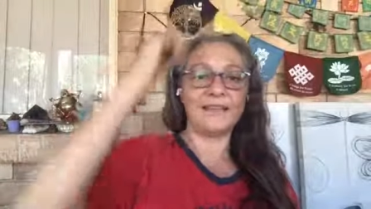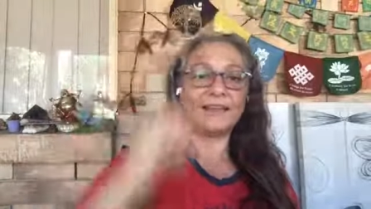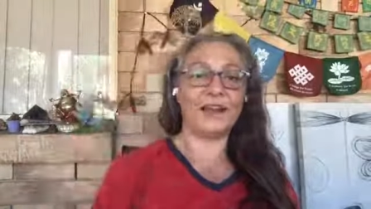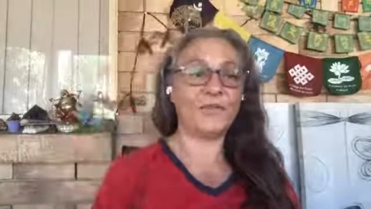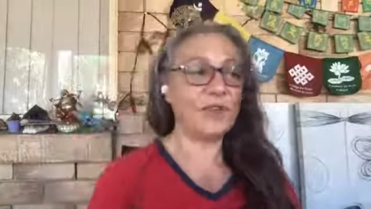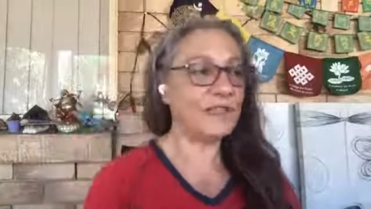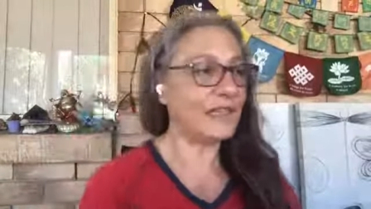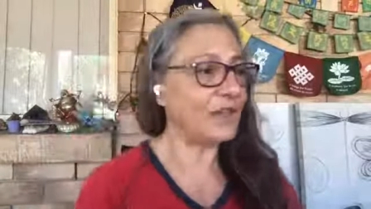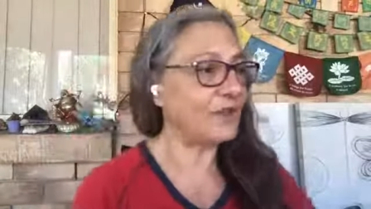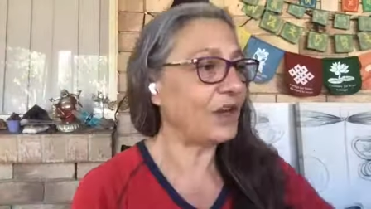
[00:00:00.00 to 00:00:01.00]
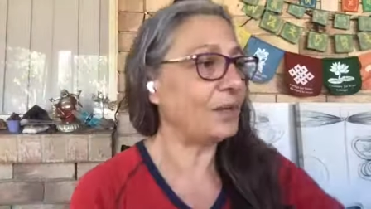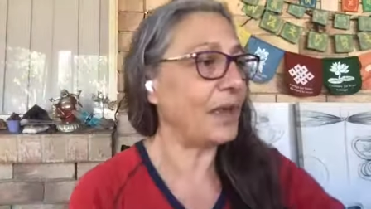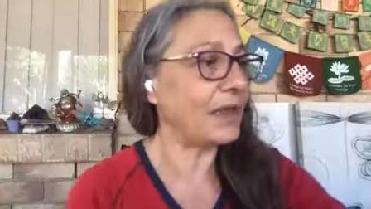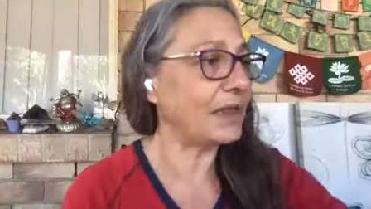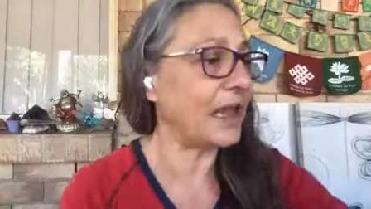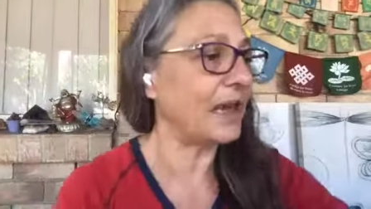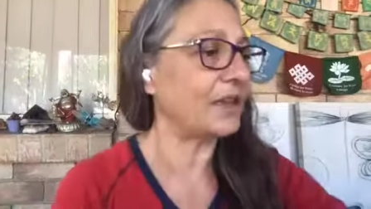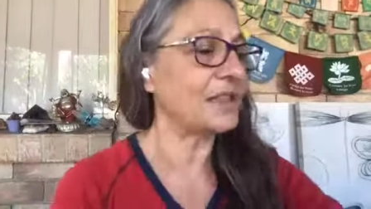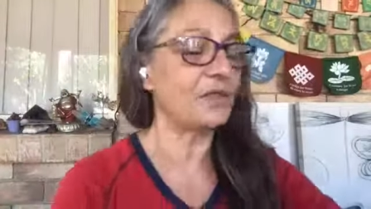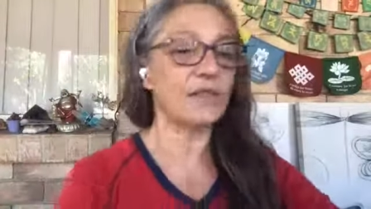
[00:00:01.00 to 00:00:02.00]
I recently wrote about that and I
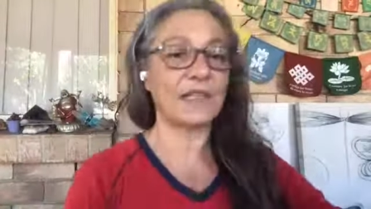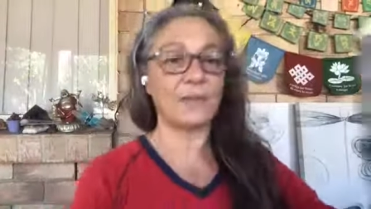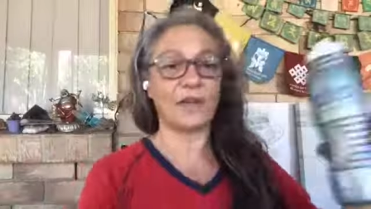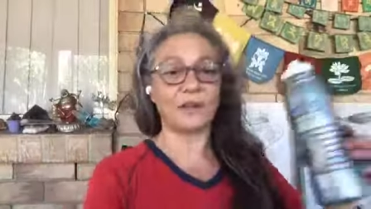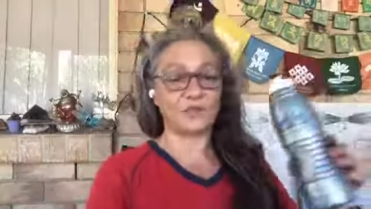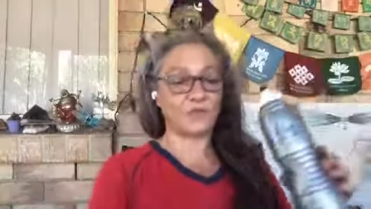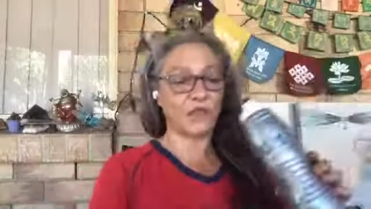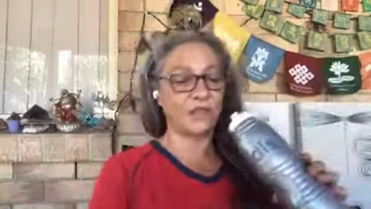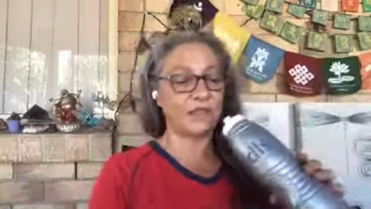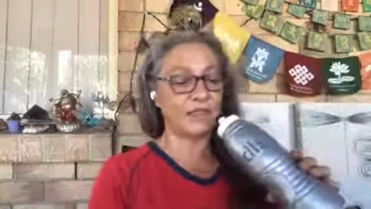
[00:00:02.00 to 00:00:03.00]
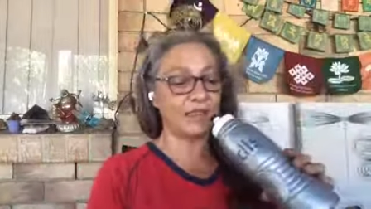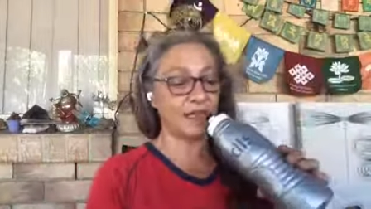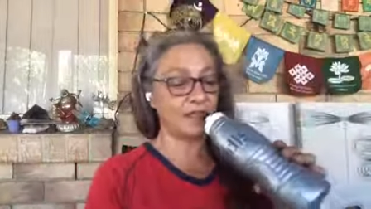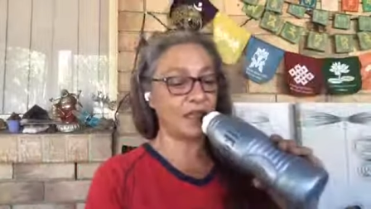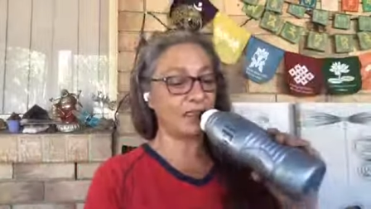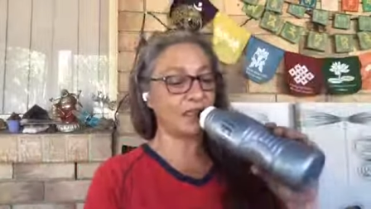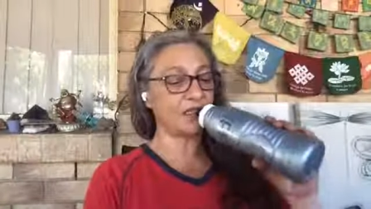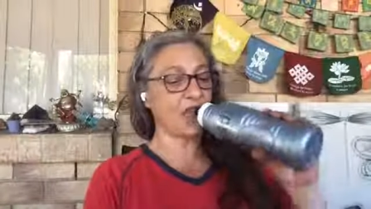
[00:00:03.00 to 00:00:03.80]
saw someone else wrote those exact things.